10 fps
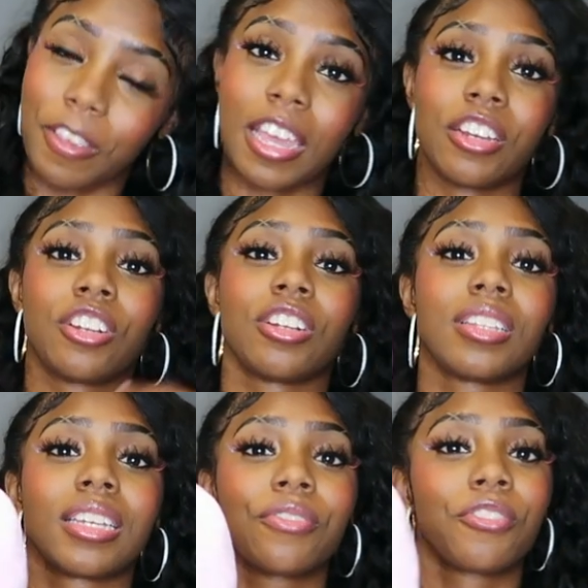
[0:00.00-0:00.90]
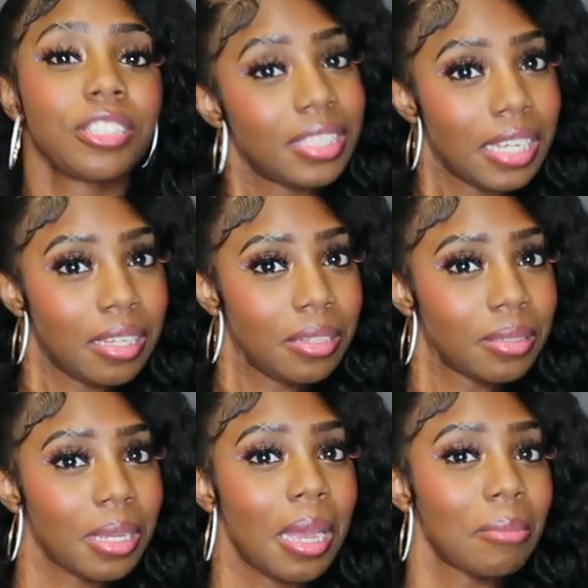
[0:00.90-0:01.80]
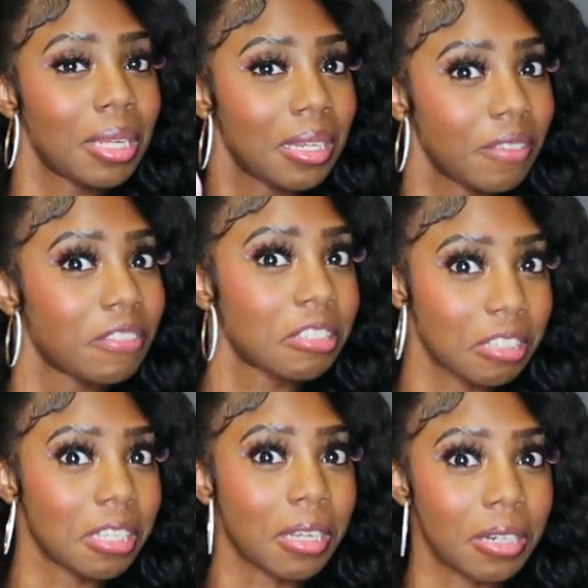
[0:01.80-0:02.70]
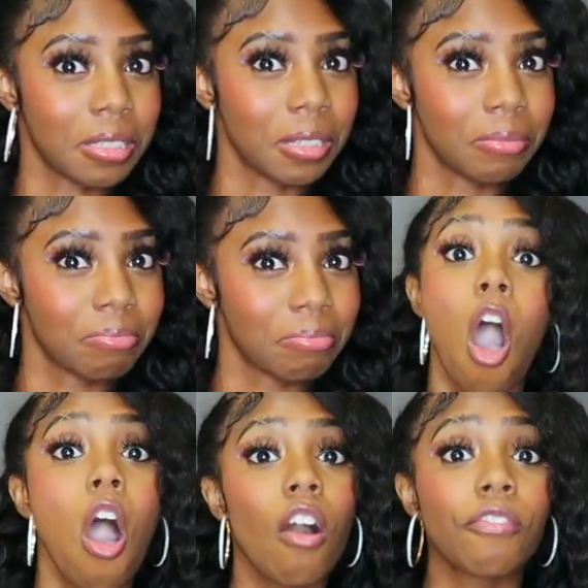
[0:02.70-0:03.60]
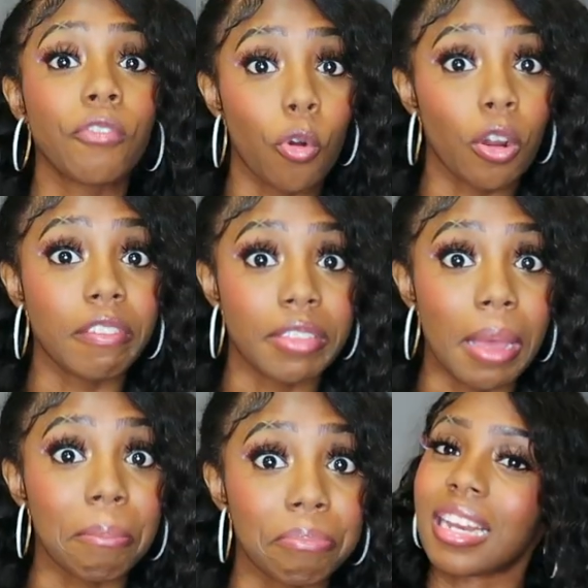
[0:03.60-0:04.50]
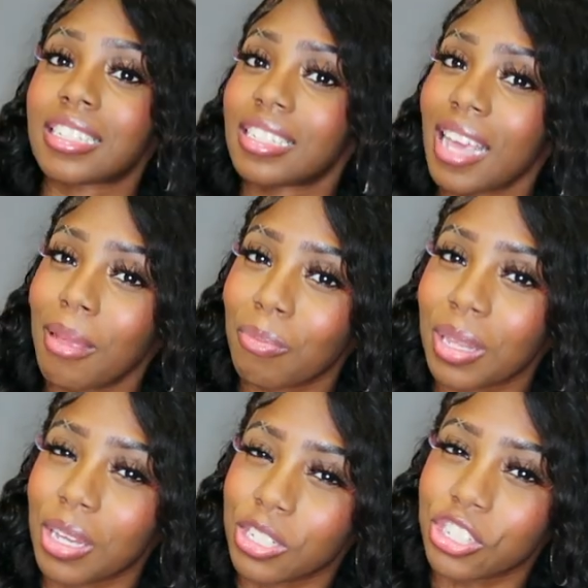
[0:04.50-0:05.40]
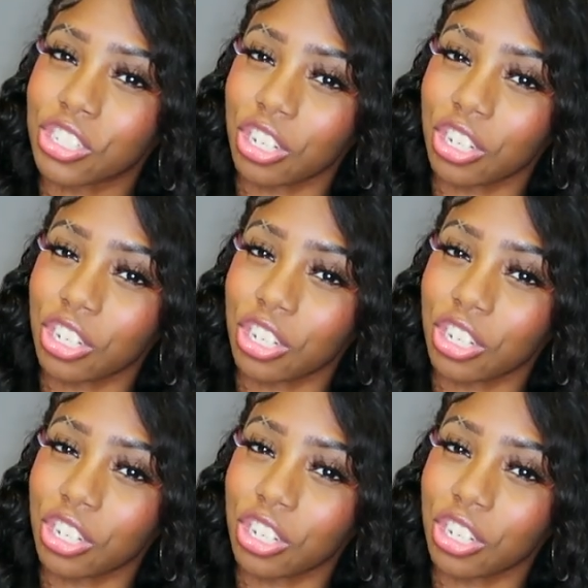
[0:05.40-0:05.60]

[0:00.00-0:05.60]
fangirling for a second. I'm gonna give this a 10 out of 10. All four of them. And it's not because it's